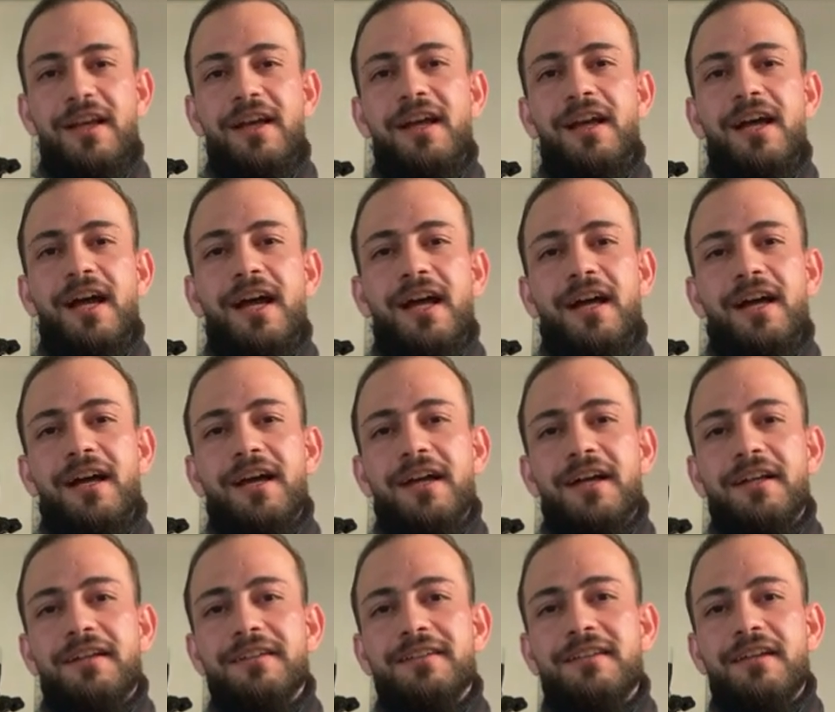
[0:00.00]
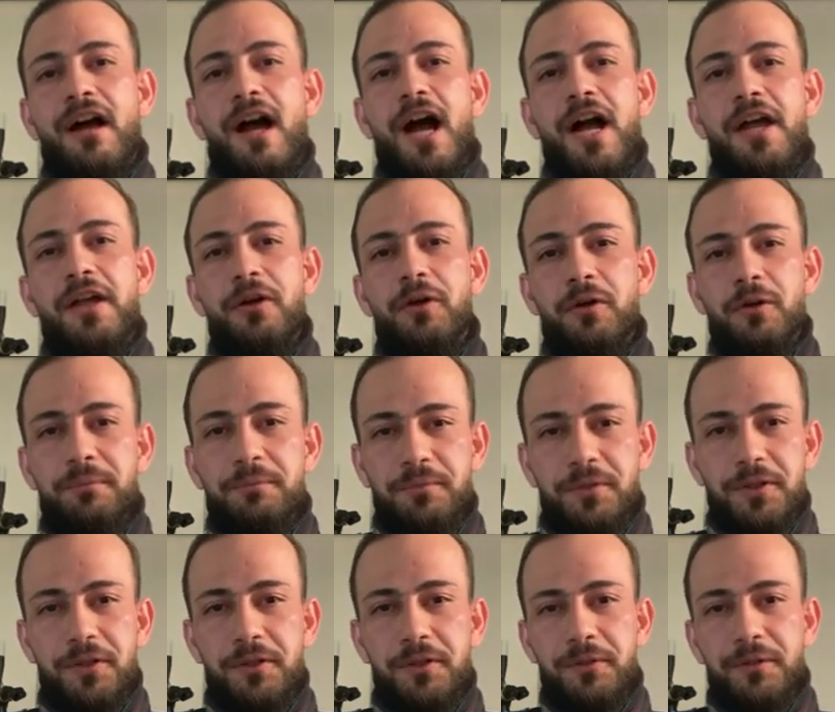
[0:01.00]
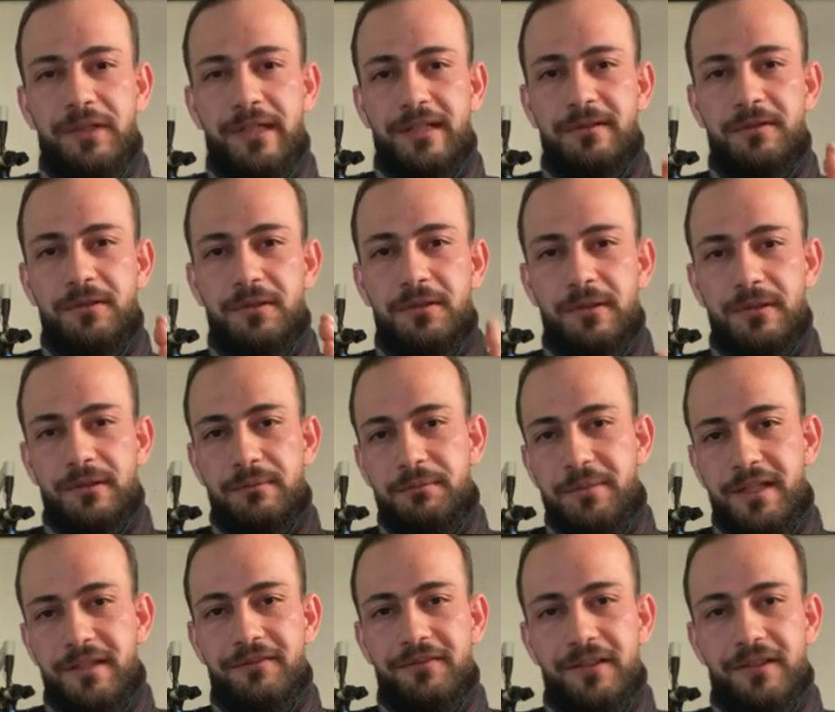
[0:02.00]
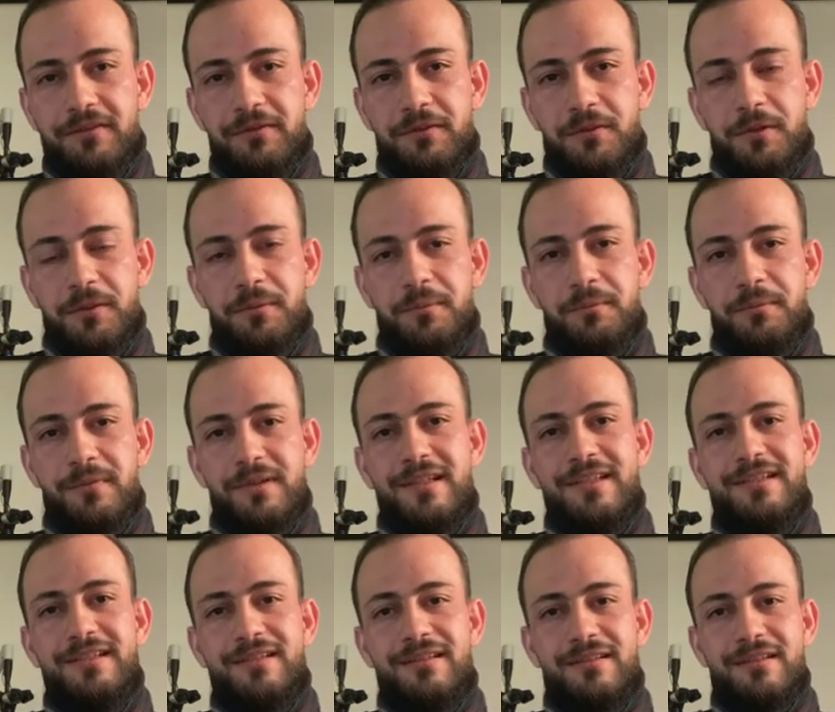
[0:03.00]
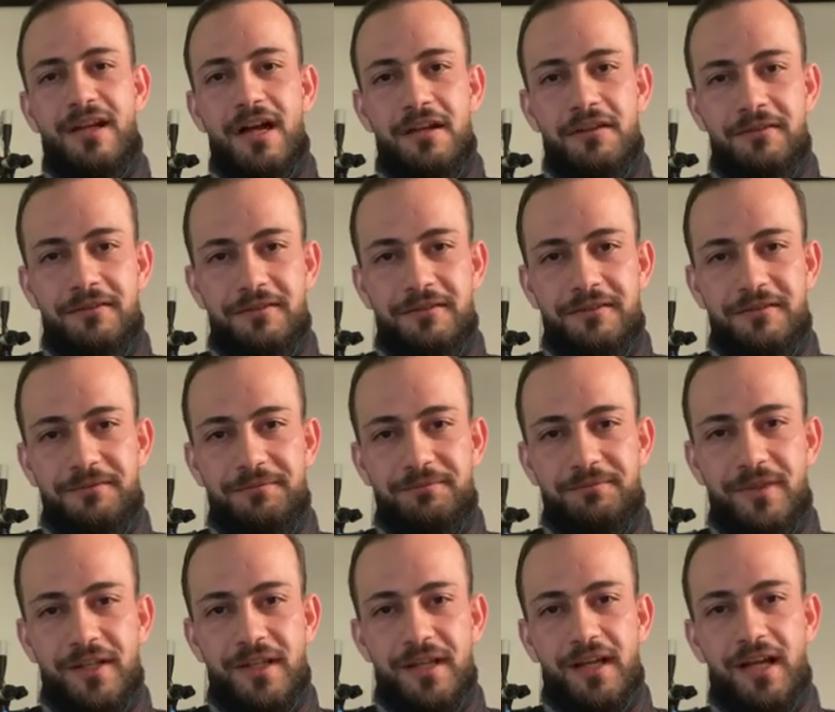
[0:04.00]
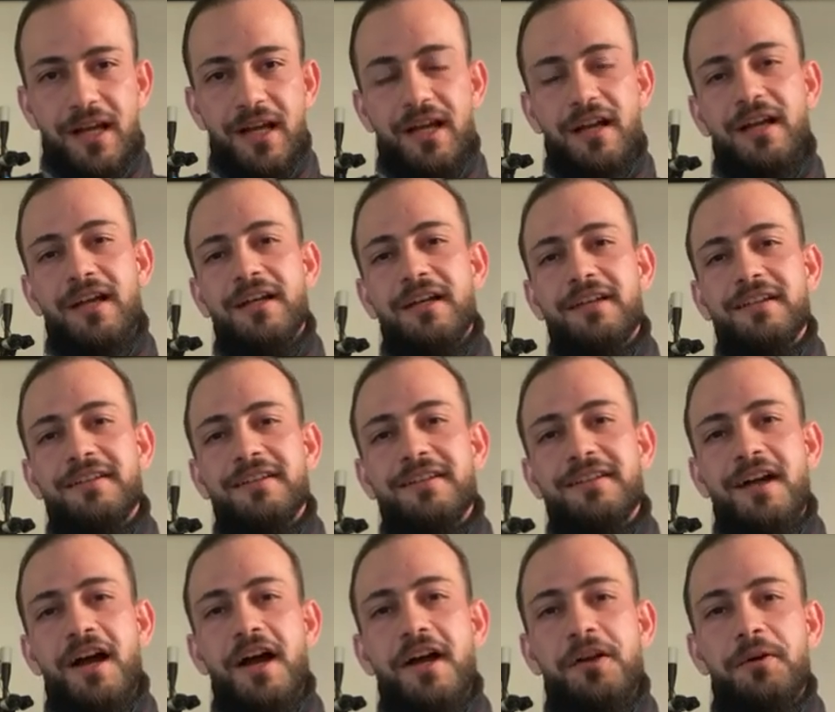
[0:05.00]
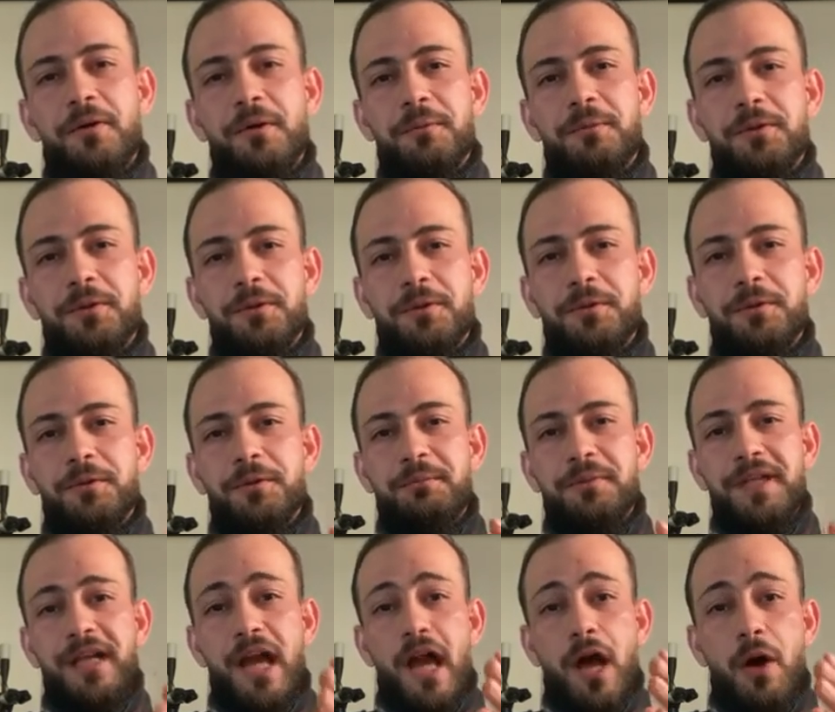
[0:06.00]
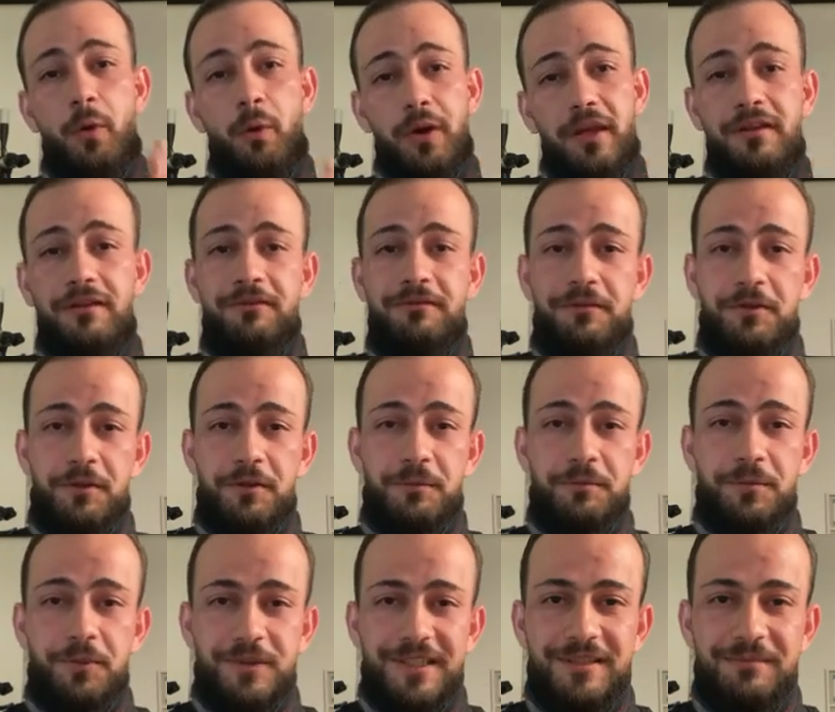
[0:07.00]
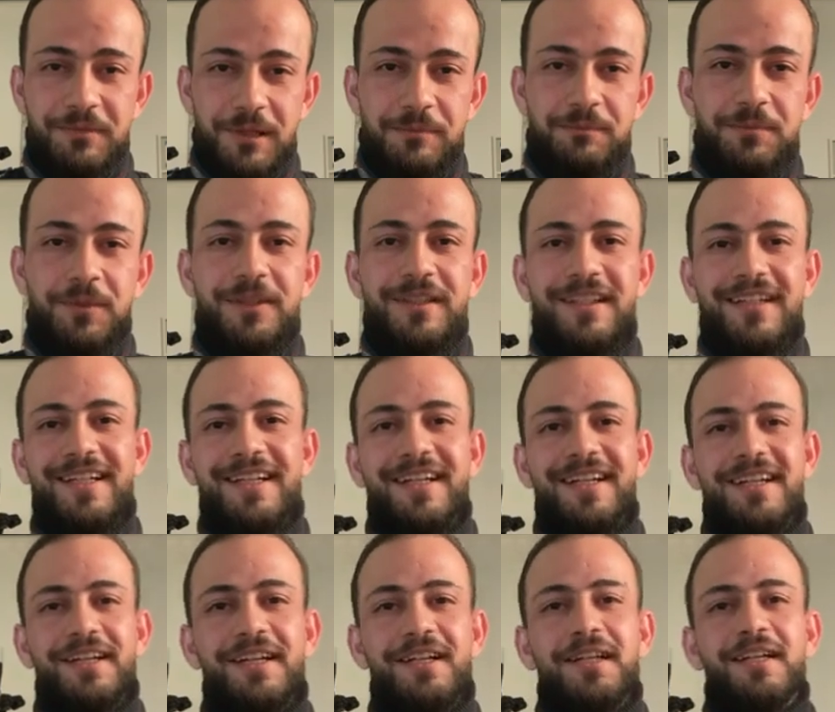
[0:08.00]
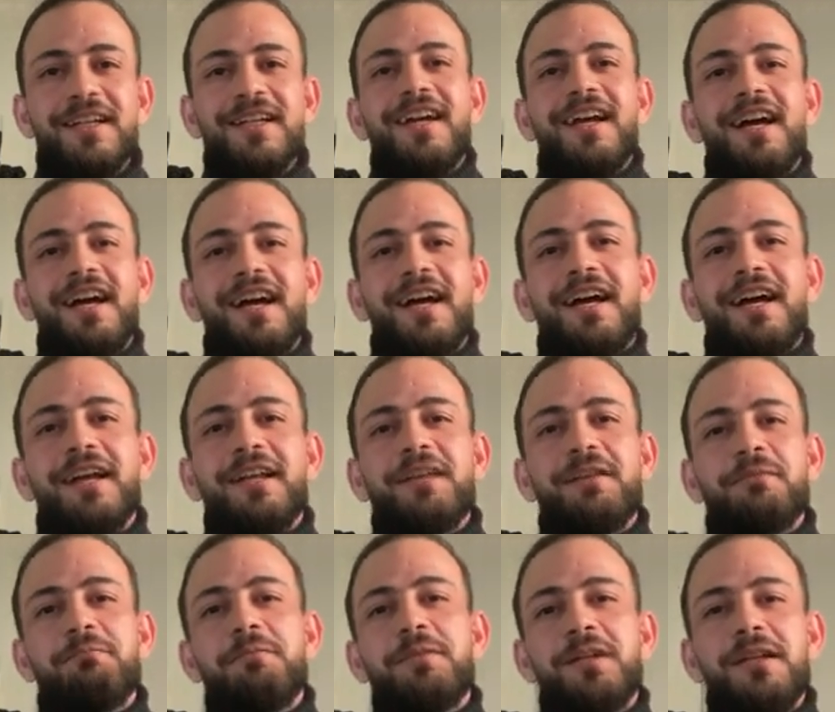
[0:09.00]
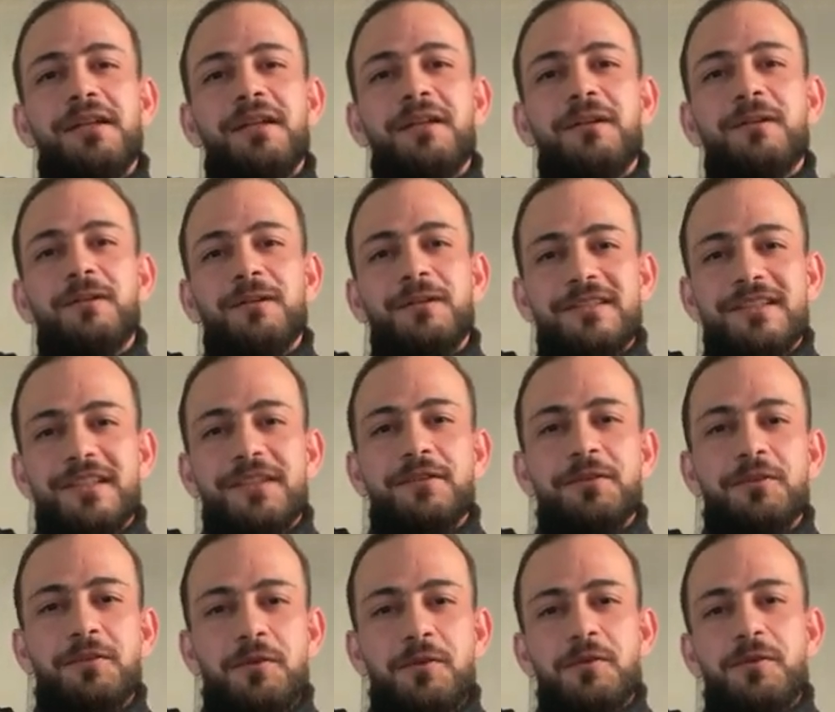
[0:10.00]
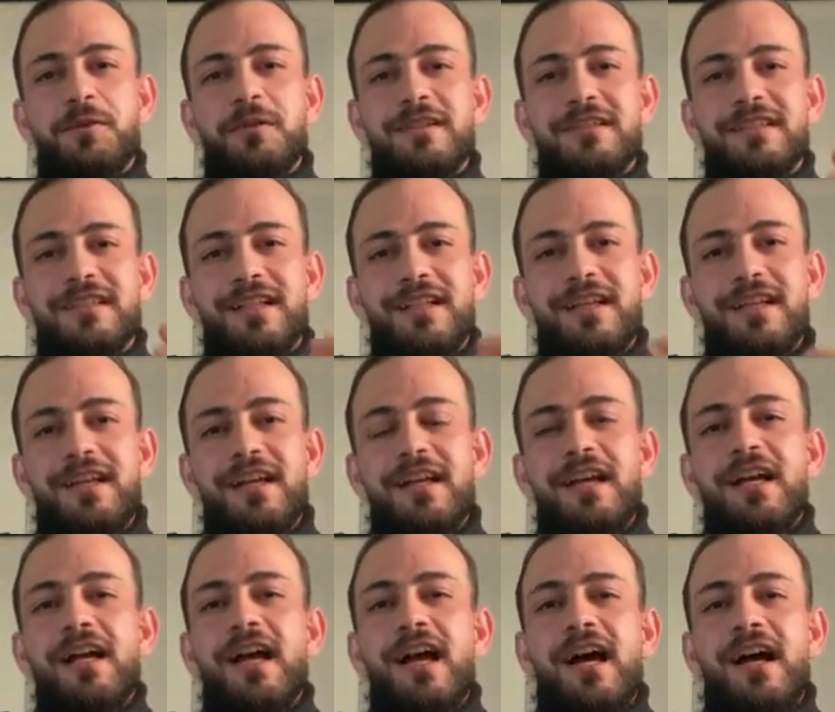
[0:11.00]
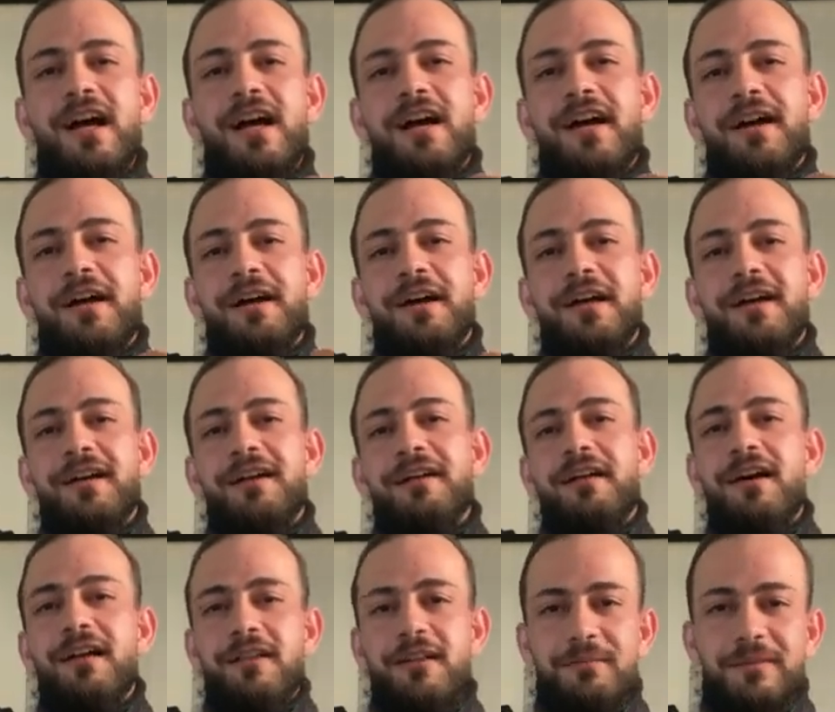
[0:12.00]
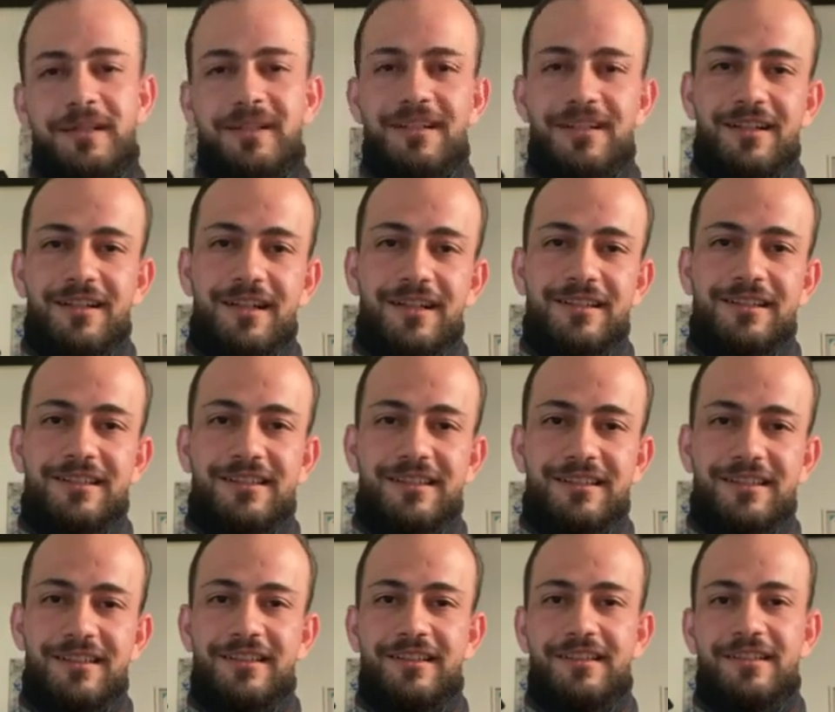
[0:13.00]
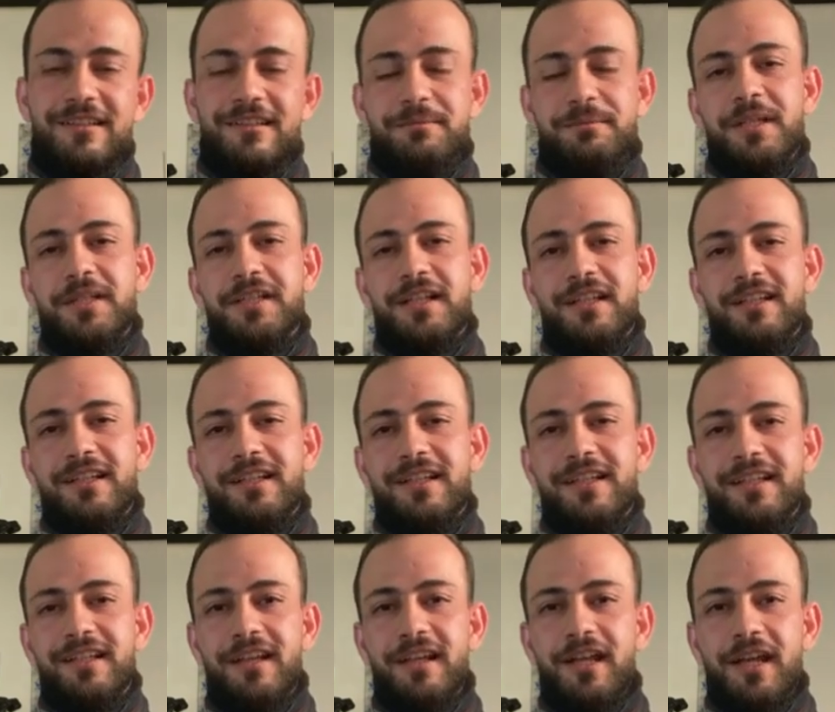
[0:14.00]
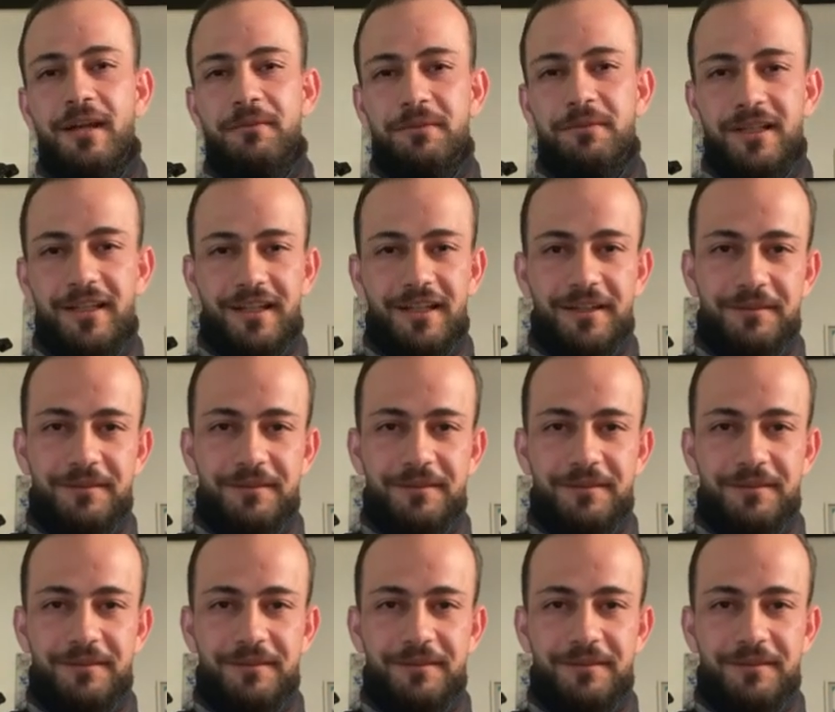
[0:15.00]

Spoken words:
And I hope you got benefit from this live. And I hope you be away from using Pulpotec and be closer to use other materials, especially MTA.